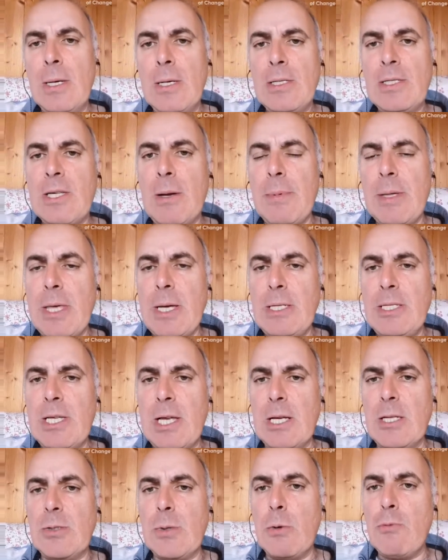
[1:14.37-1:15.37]
Some of these
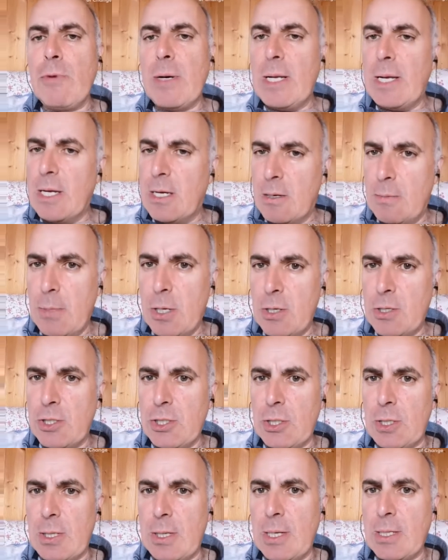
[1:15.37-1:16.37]
things were really
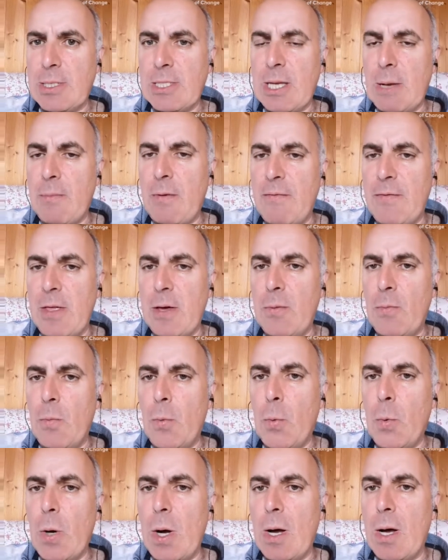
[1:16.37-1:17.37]
commercial, and some of
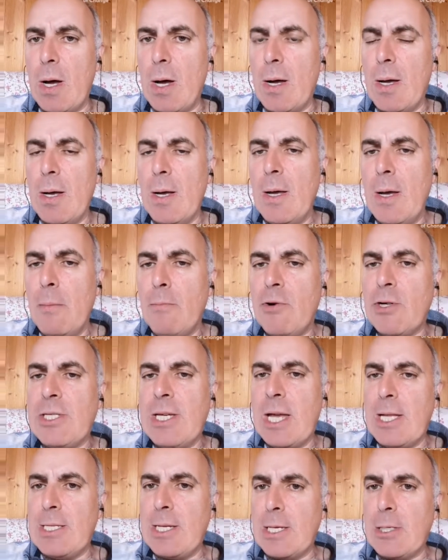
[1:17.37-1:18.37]
them were
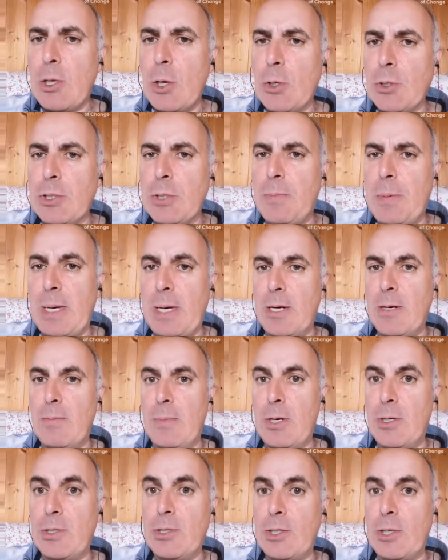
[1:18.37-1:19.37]
pretending not to be
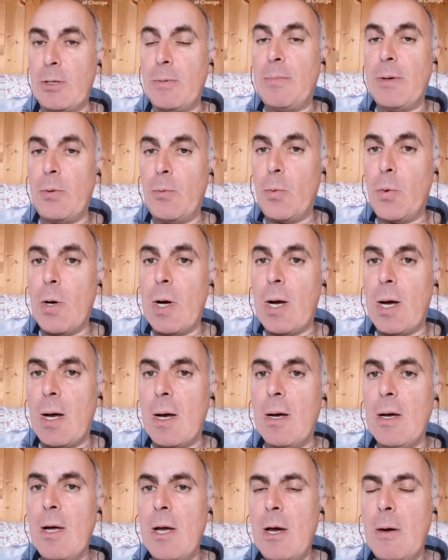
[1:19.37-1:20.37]
commercial, but
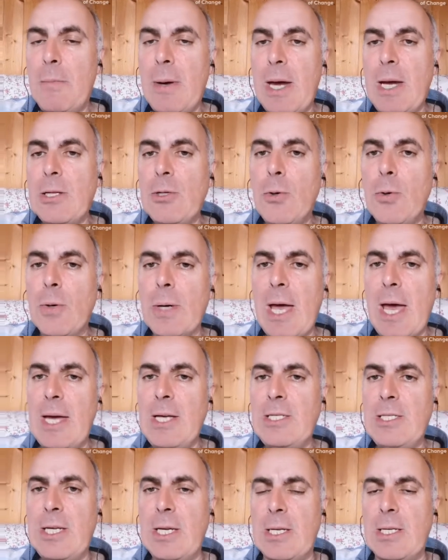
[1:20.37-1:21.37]
were. But in all
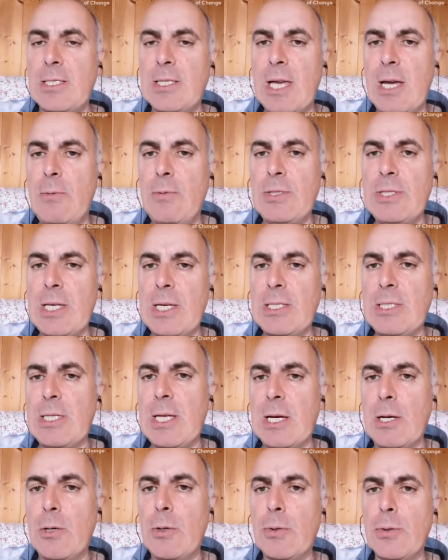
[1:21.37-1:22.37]
cases, it was this
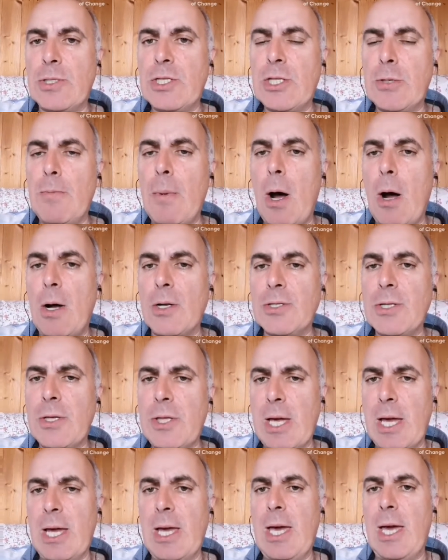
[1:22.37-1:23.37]
thing called smart
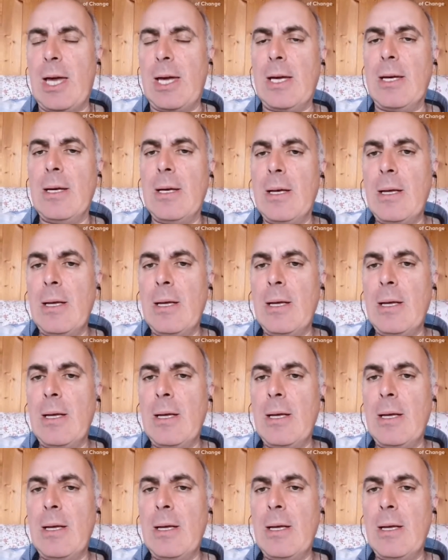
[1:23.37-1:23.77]
thinking.